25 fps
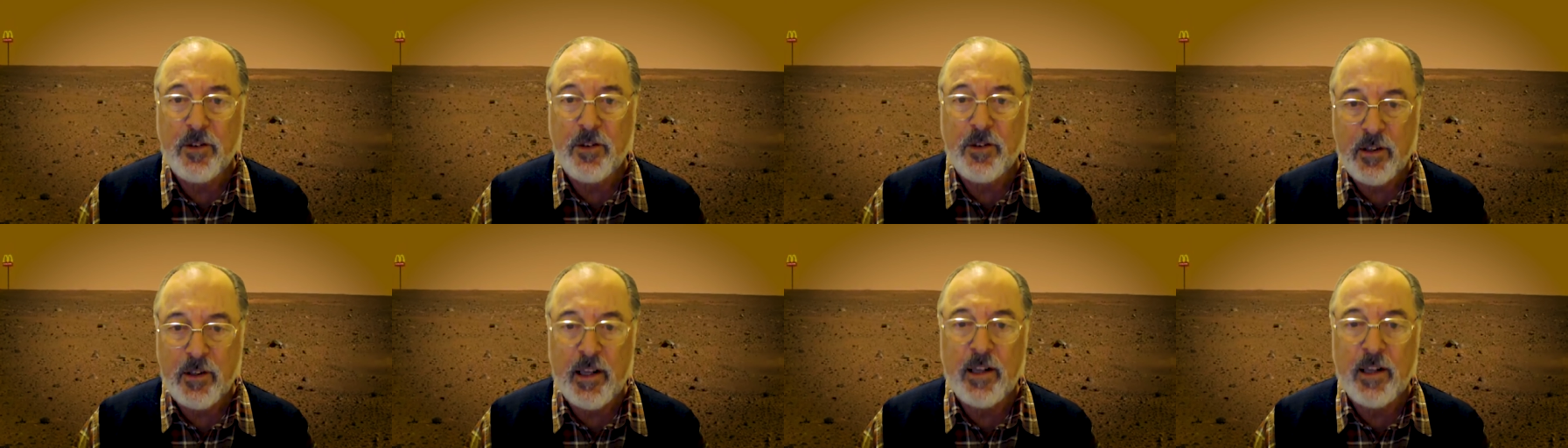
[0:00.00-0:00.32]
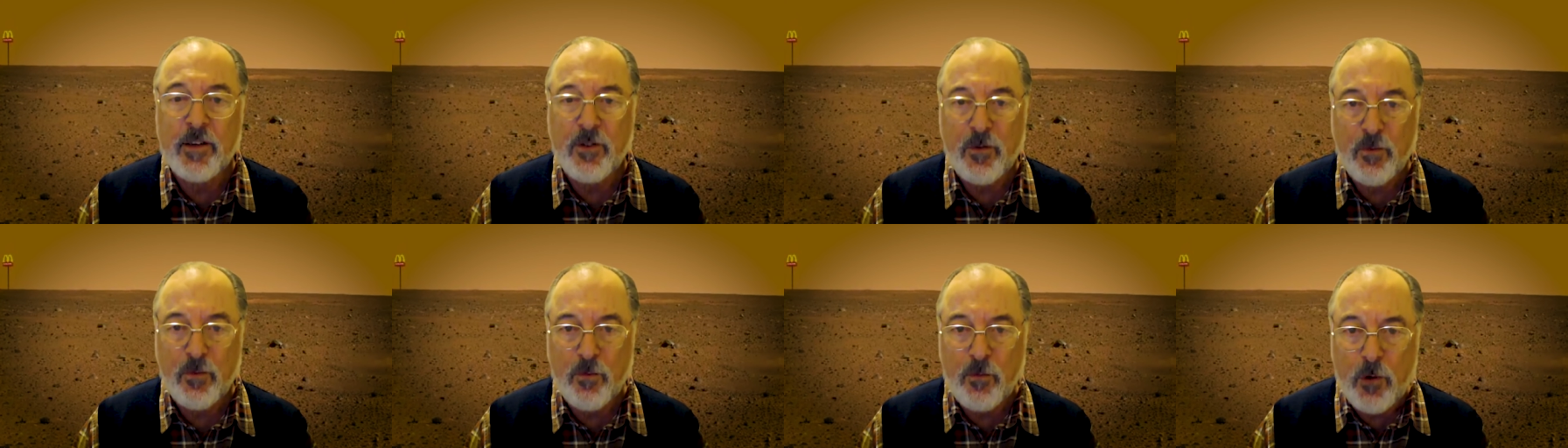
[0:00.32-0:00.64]

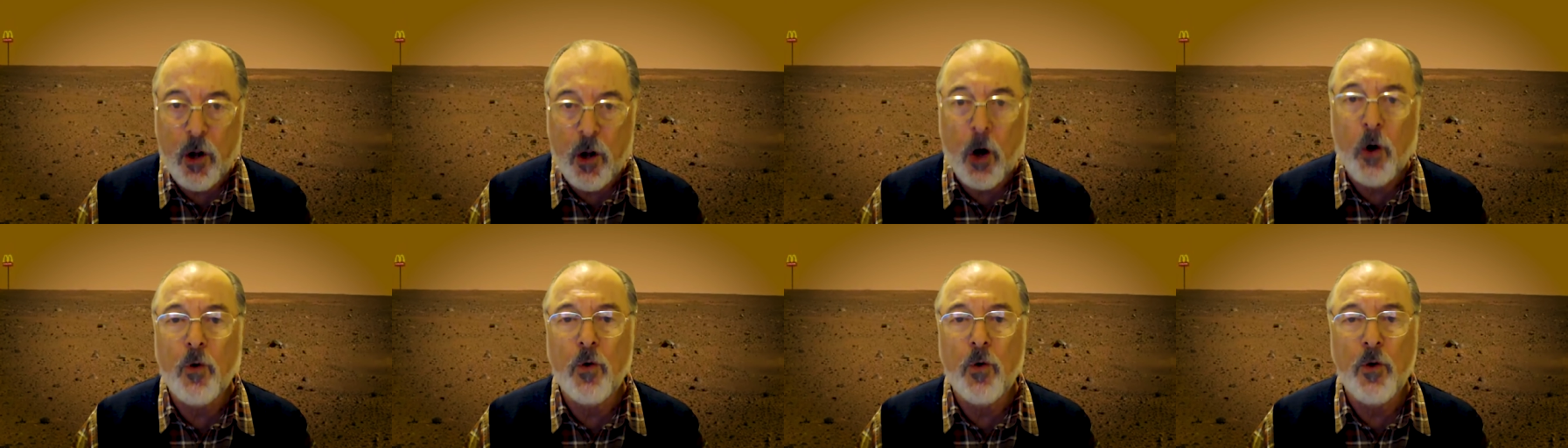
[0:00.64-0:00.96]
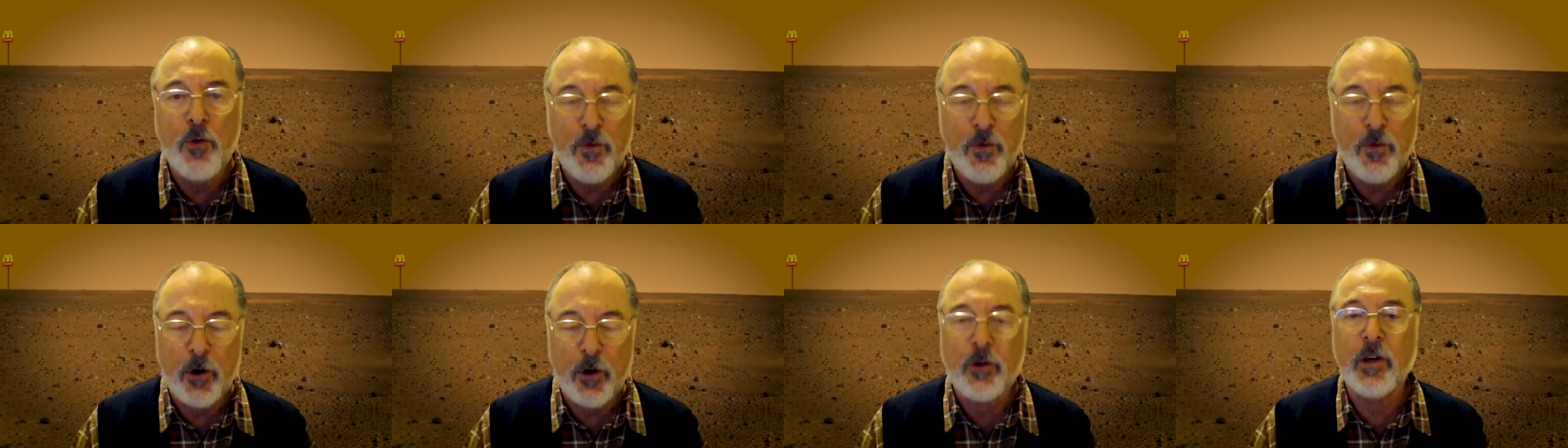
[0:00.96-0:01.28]
there's no room
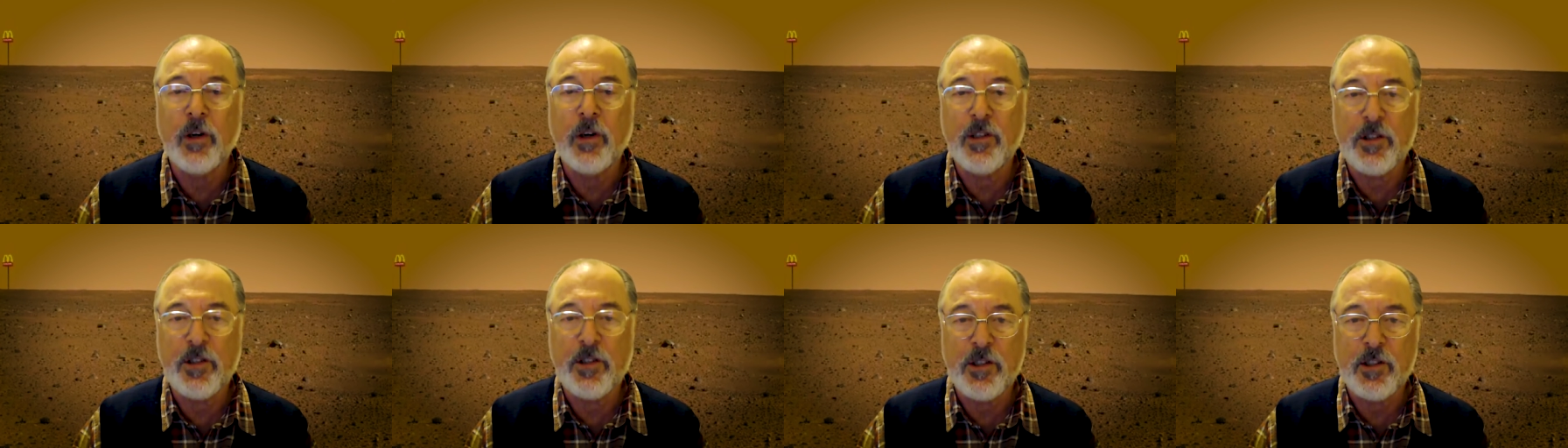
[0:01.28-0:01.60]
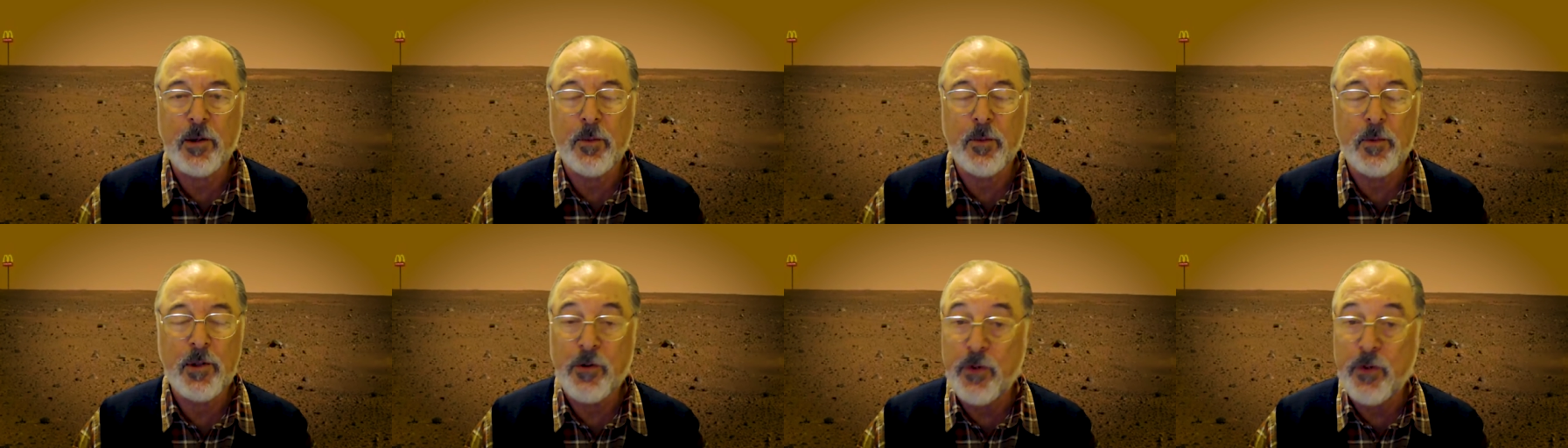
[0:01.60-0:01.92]
for
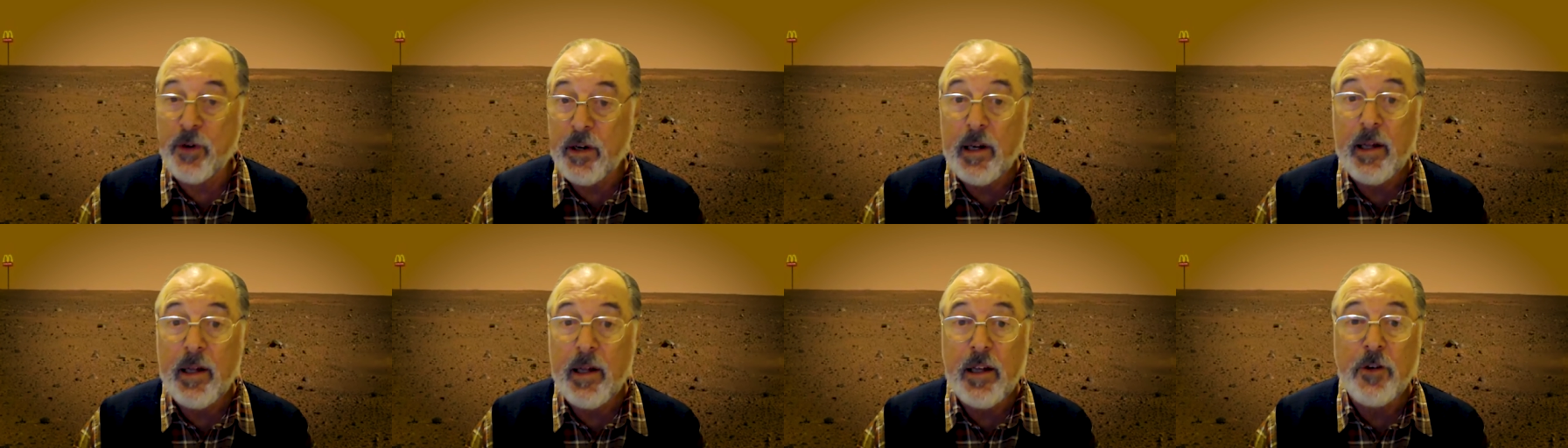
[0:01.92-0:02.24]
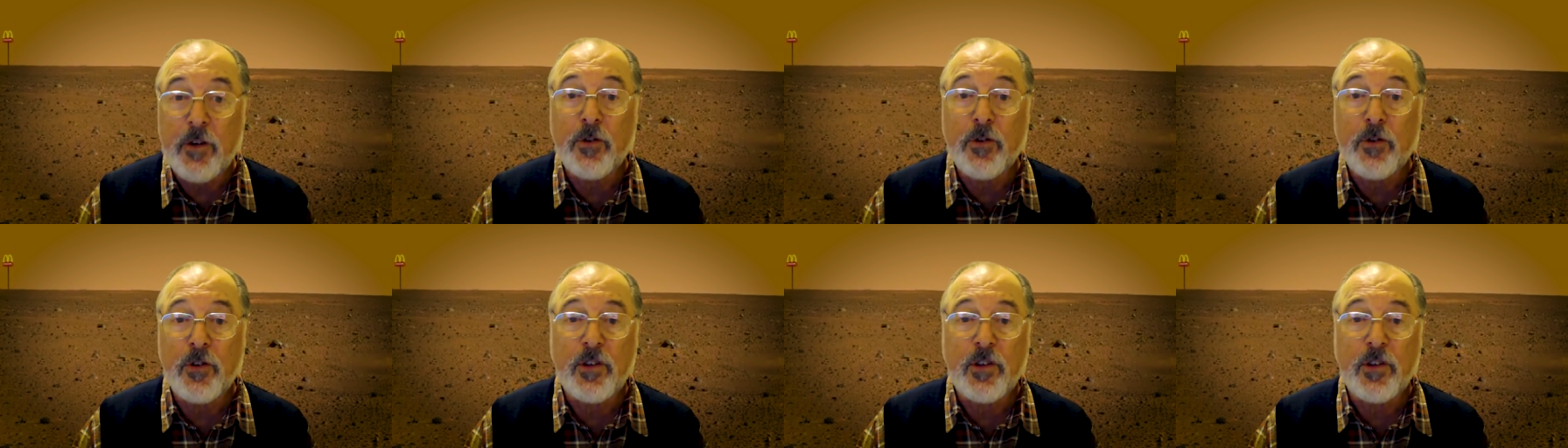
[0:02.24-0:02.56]
criticism. It's really
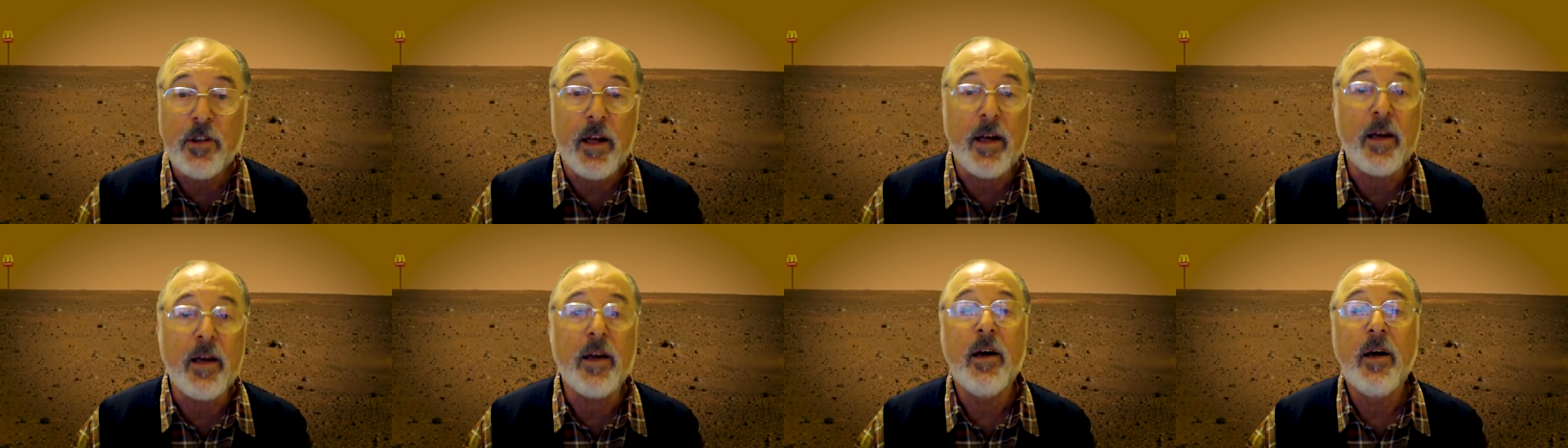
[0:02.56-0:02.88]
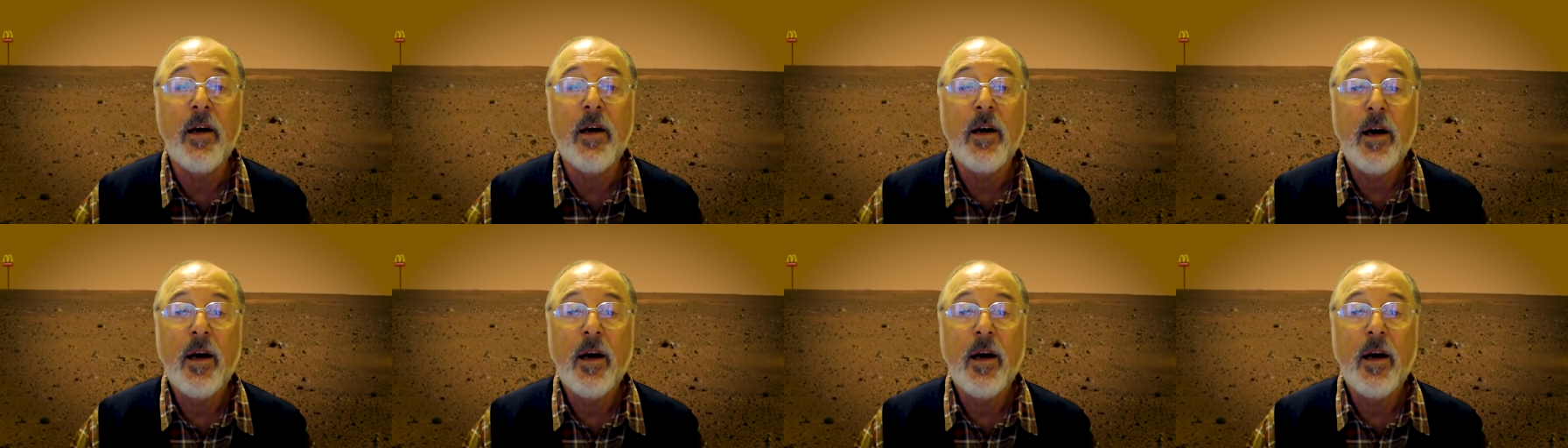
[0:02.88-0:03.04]
interesting.